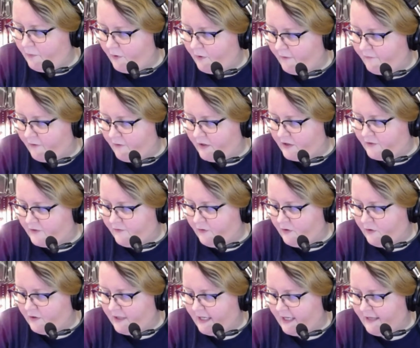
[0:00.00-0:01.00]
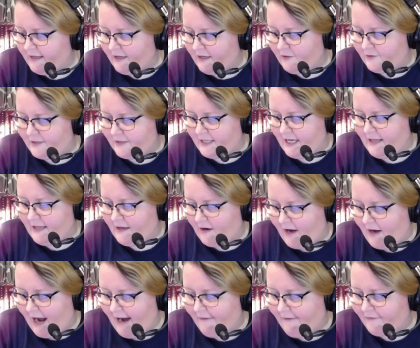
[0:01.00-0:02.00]
each full day that you stay there
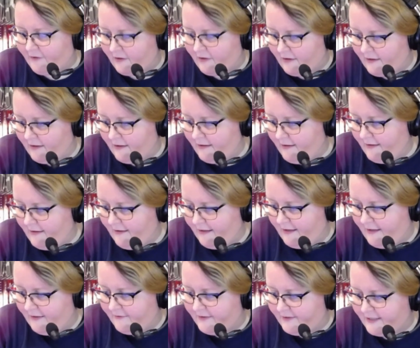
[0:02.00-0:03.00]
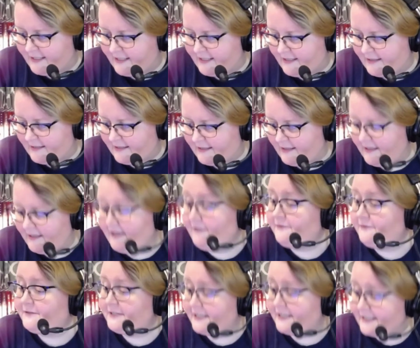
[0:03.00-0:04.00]
after. If
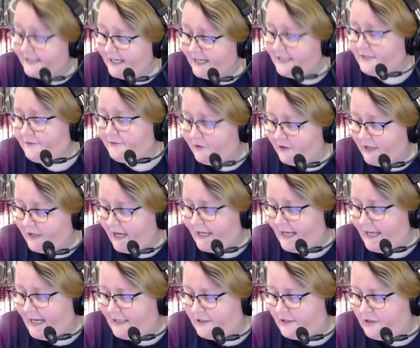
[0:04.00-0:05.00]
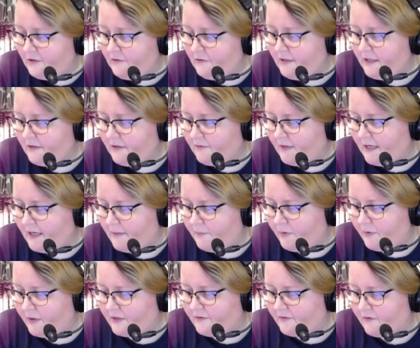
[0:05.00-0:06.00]
successful, I gain 2d3 hit
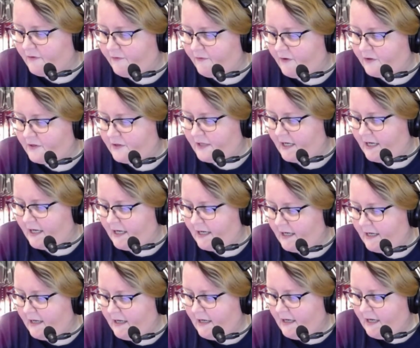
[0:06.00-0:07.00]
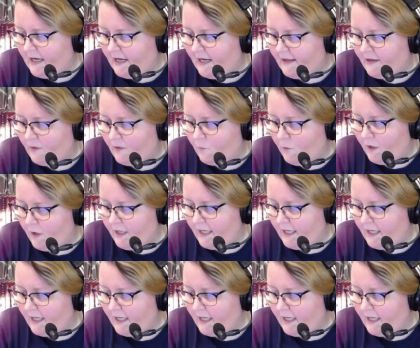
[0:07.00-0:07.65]
points for the first day and then 1 hit